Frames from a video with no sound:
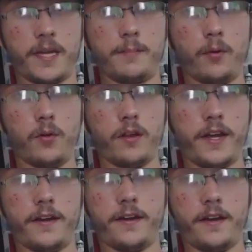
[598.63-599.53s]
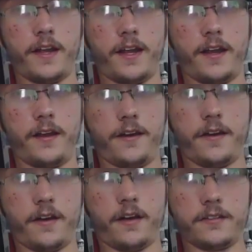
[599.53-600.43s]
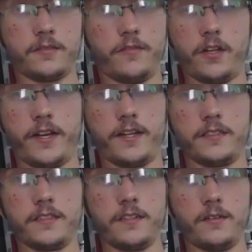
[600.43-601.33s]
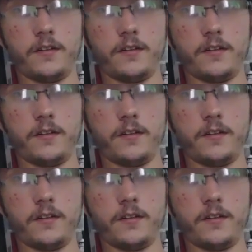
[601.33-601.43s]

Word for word: people and and uh, civilians